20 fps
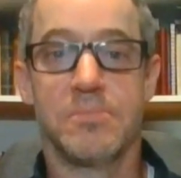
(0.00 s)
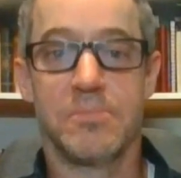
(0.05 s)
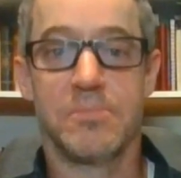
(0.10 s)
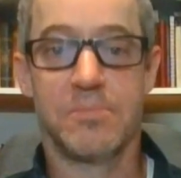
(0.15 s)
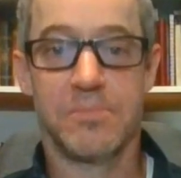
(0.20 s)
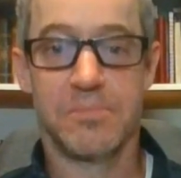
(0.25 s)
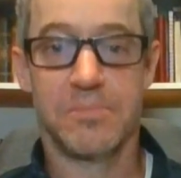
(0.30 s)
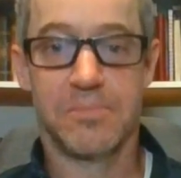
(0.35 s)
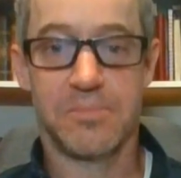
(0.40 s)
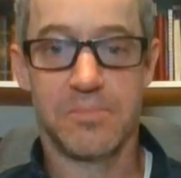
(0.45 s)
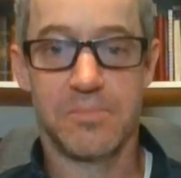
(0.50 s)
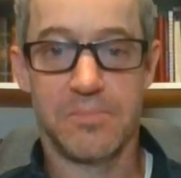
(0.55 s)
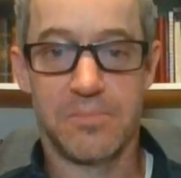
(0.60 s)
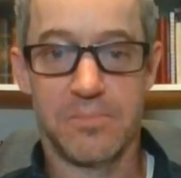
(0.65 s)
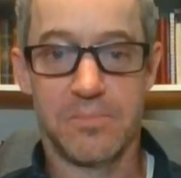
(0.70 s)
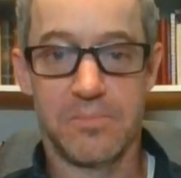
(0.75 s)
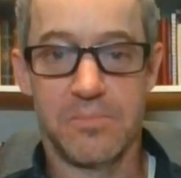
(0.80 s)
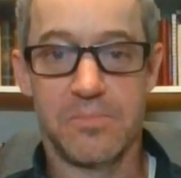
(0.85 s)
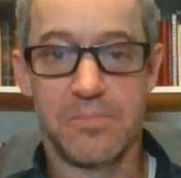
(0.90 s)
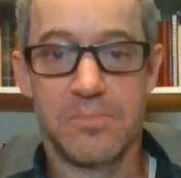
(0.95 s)

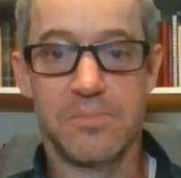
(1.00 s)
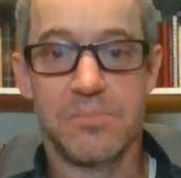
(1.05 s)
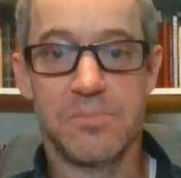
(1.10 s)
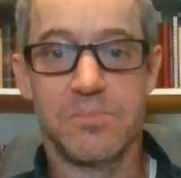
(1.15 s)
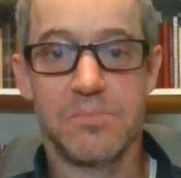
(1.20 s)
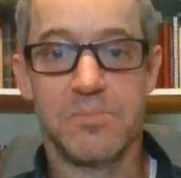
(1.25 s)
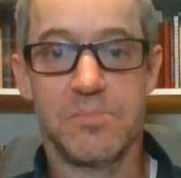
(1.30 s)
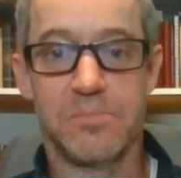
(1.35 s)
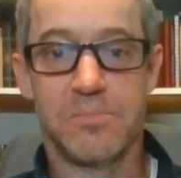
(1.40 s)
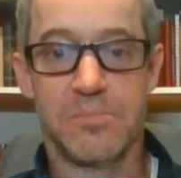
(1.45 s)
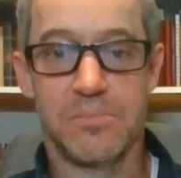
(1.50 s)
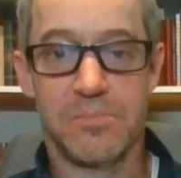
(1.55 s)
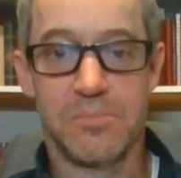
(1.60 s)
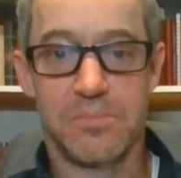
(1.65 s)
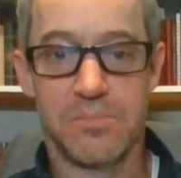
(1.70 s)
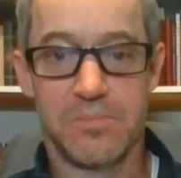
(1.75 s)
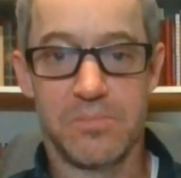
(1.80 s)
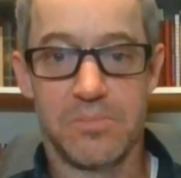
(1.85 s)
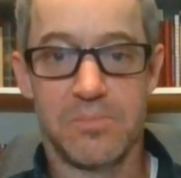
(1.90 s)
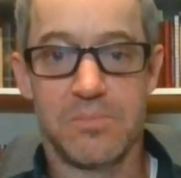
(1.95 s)

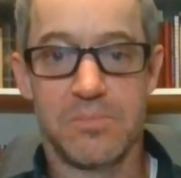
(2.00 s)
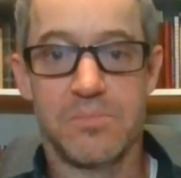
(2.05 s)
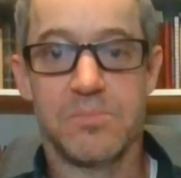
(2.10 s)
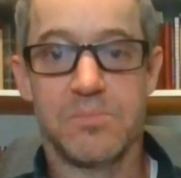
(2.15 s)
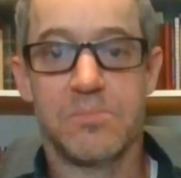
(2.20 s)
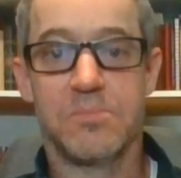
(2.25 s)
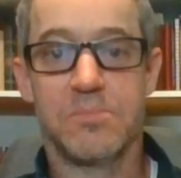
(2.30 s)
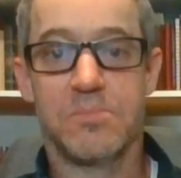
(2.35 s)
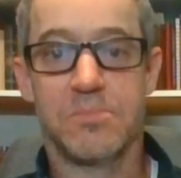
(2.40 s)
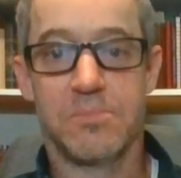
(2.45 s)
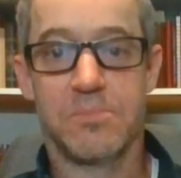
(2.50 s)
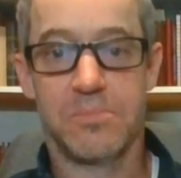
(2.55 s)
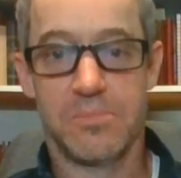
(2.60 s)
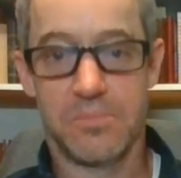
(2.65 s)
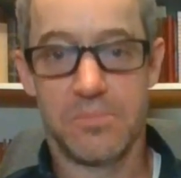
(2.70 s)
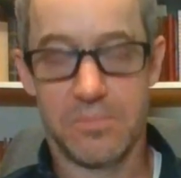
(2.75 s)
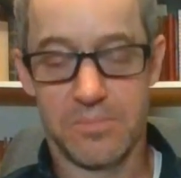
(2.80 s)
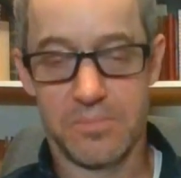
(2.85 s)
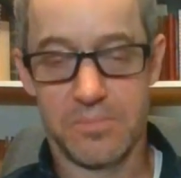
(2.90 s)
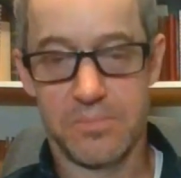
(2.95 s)

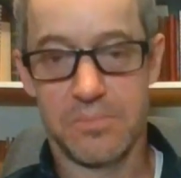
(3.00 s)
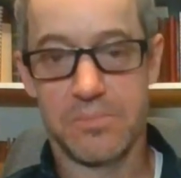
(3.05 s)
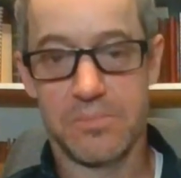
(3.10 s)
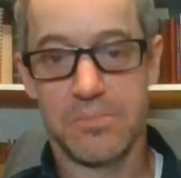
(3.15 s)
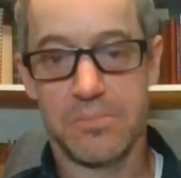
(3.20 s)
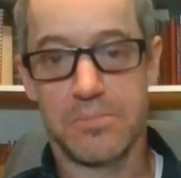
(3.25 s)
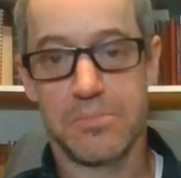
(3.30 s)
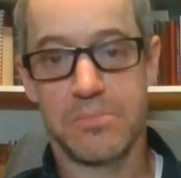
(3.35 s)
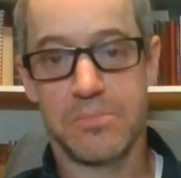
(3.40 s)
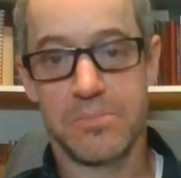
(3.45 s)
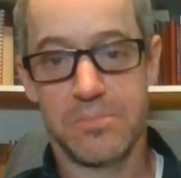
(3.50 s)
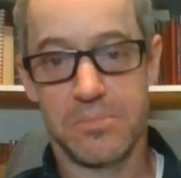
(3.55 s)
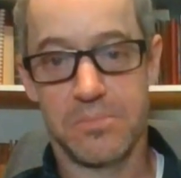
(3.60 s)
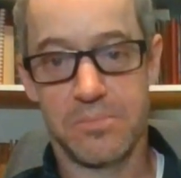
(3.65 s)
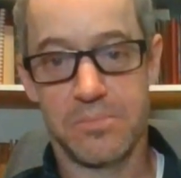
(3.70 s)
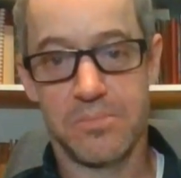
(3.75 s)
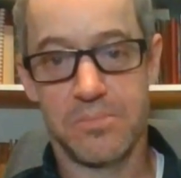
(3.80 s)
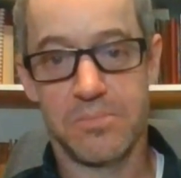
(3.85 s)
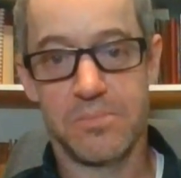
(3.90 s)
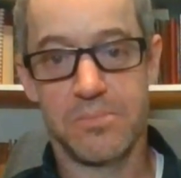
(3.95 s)

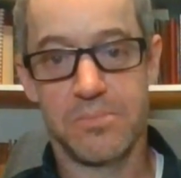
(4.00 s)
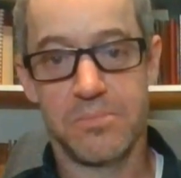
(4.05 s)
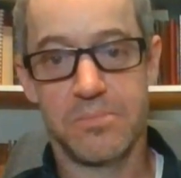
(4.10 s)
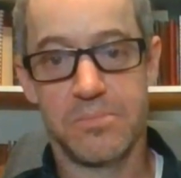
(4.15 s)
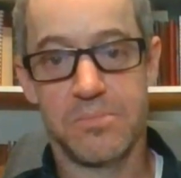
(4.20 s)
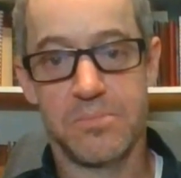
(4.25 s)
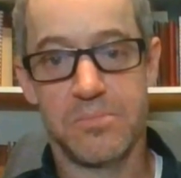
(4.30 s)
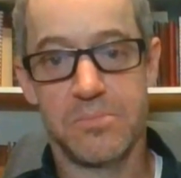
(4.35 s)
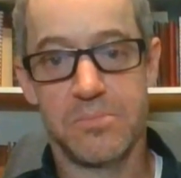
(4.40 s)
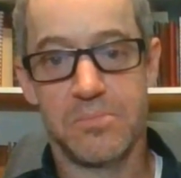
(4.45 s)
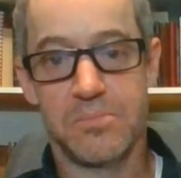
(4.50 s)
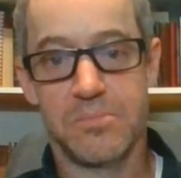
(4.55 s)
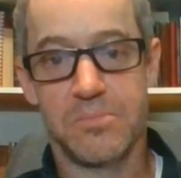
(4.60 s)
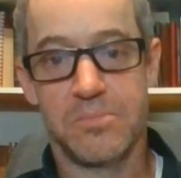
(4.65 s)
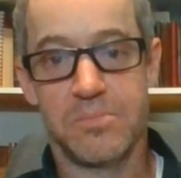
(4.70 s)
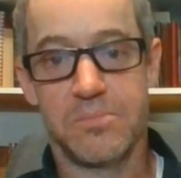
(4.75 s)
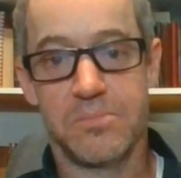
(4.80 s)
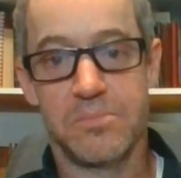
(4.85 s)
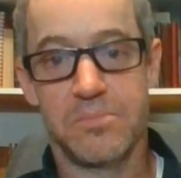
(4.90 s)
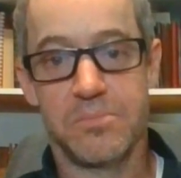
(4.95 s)

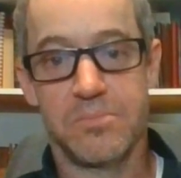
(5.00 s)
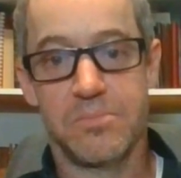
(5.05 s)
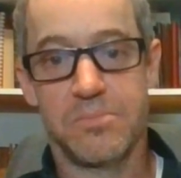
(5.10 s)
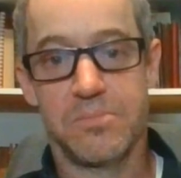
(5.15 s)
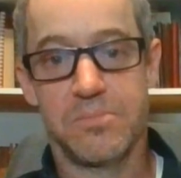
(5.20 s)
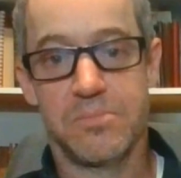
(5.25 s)
[no speech]